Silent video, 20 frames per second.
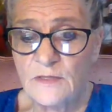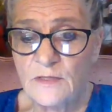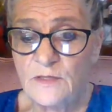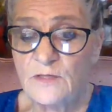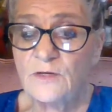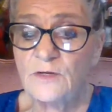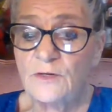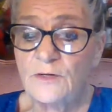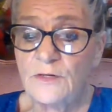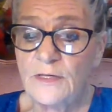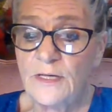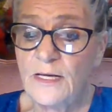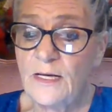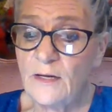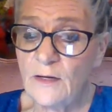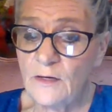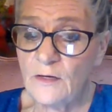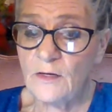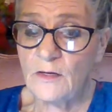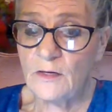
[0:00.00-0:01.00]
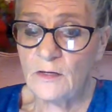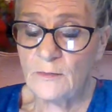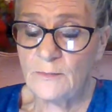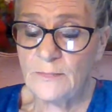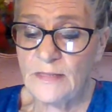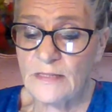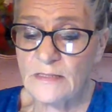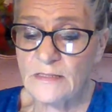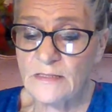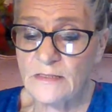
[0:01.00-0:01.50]
You're nearer,
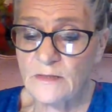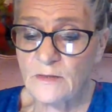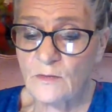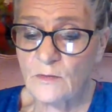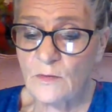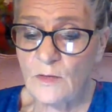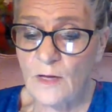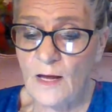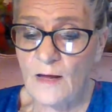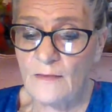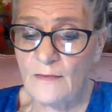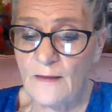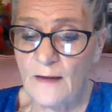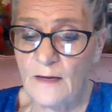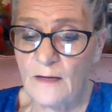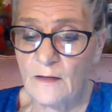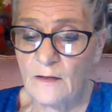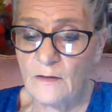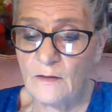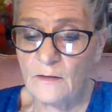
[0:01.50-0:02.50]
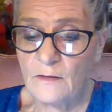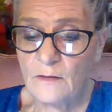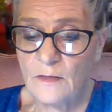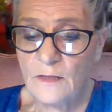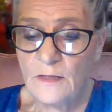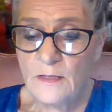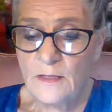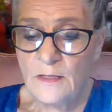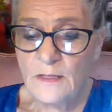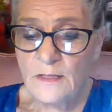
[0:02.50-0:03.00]
but still not there.
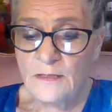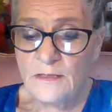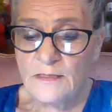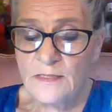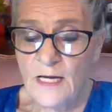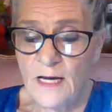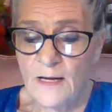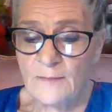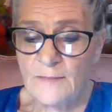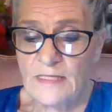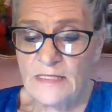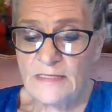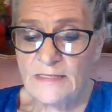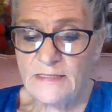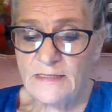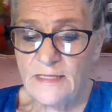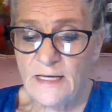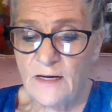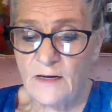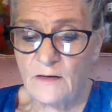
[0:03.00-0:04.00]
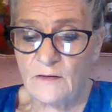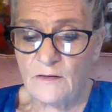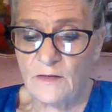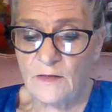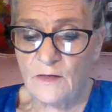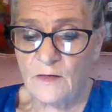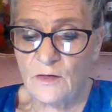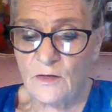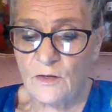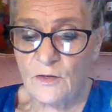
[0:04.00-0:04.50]
Tommy stared
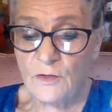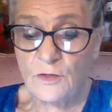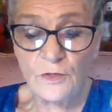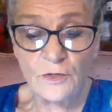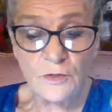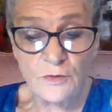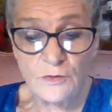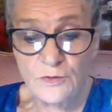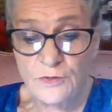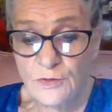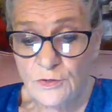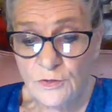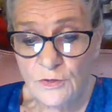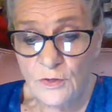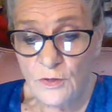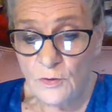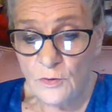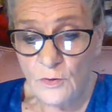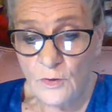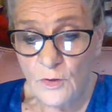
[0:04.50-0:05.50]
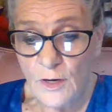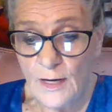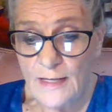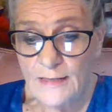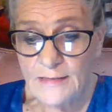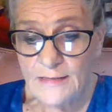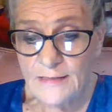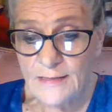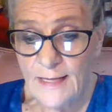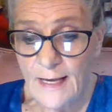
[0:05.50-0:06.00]
at her. Use your little
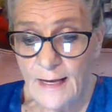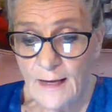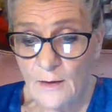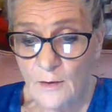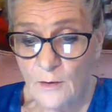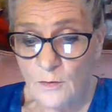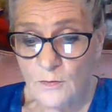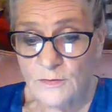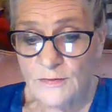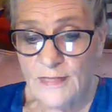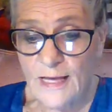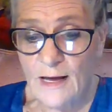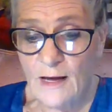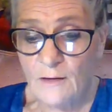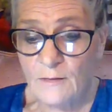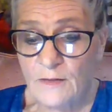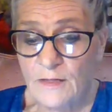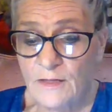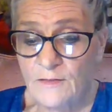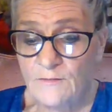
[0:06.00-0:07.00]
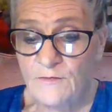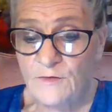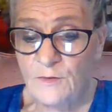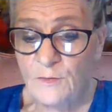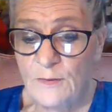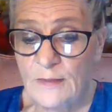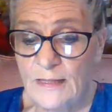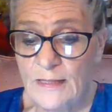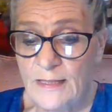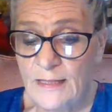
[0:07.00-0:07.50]
gray cells. I'll give
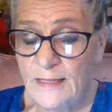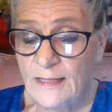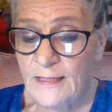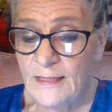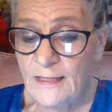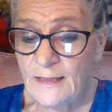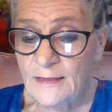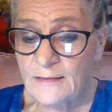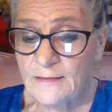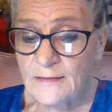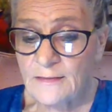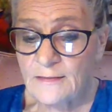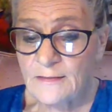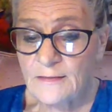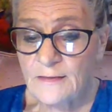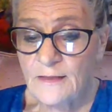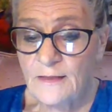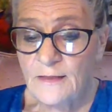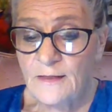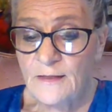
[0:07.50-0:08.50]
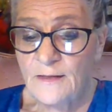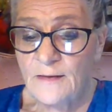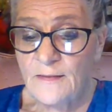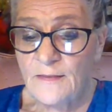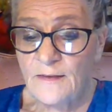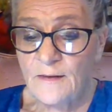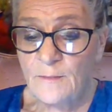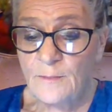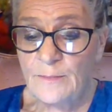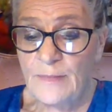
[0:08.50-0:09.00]
you a hint.
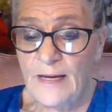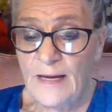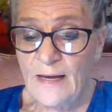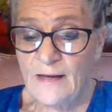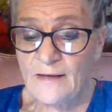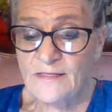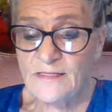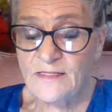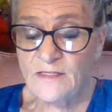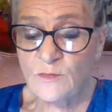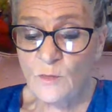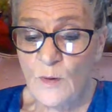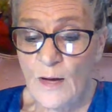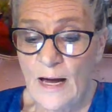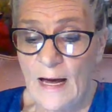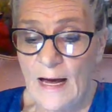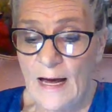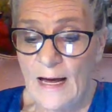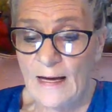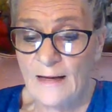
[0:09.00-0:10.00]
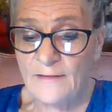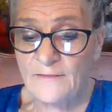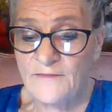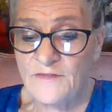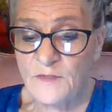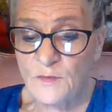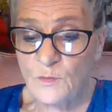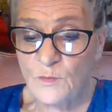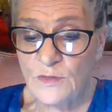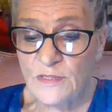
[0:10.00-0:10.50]
The best
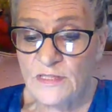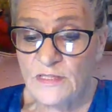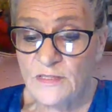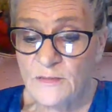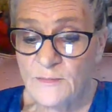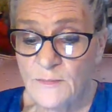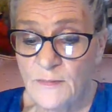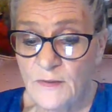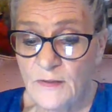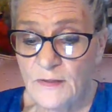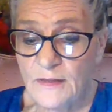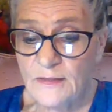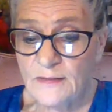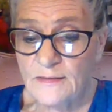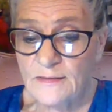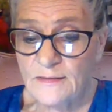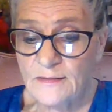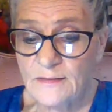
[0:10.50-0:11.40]
wives whisper it.